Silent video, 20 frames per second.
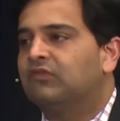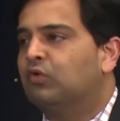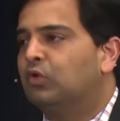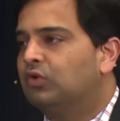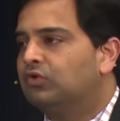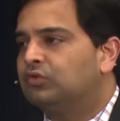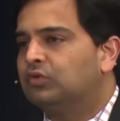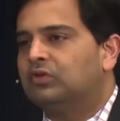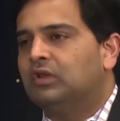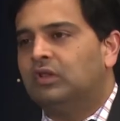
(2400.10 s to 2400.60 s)
of
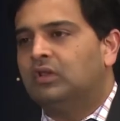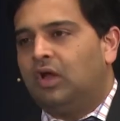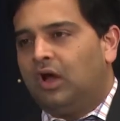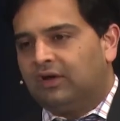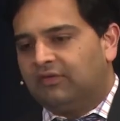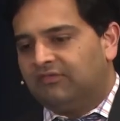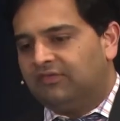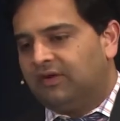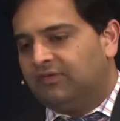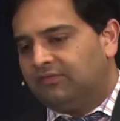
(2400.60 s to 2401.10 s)
course, with a
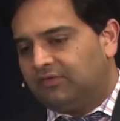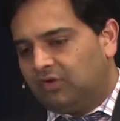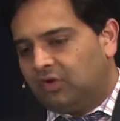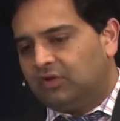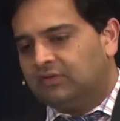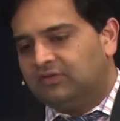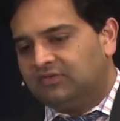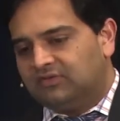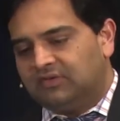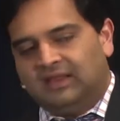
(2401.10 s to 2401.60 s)
lot of effort.
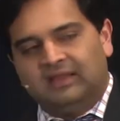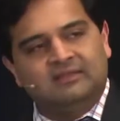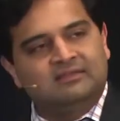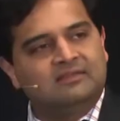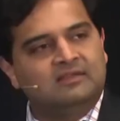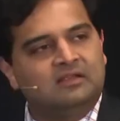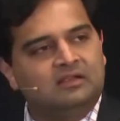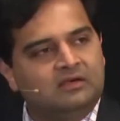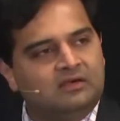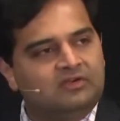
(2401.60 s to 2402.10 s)
All this
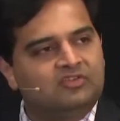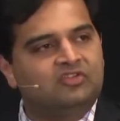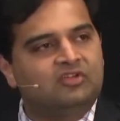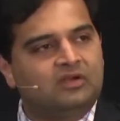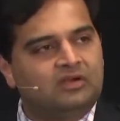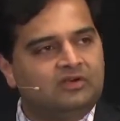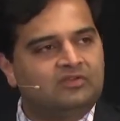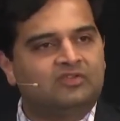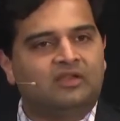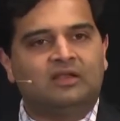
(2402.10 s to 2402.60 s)
takes years,
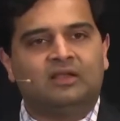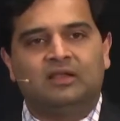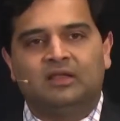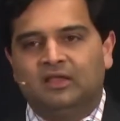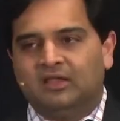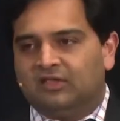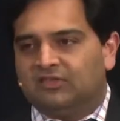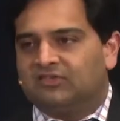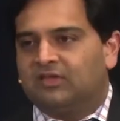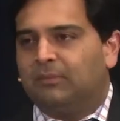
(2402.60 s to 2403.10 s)
years, and
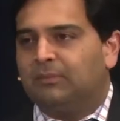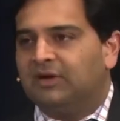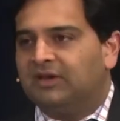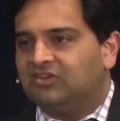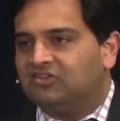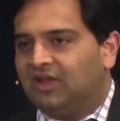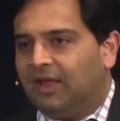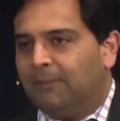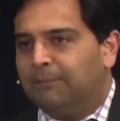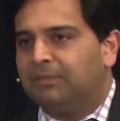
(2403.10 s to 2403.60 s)
somebody
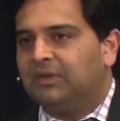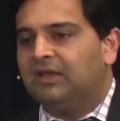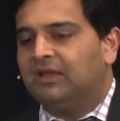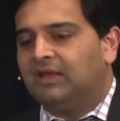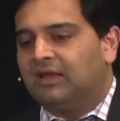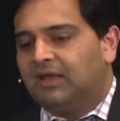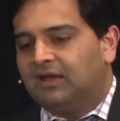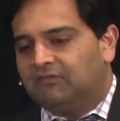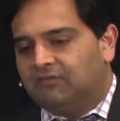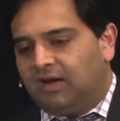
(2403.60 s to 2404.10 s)

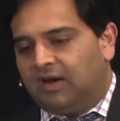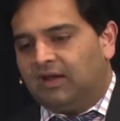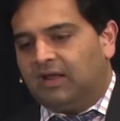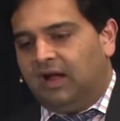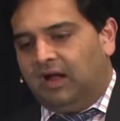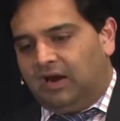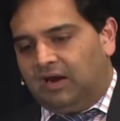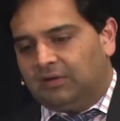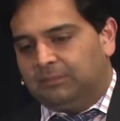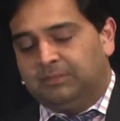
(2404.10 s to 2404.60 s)
championing it very
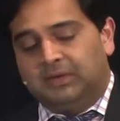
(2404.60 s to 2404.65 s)
hard.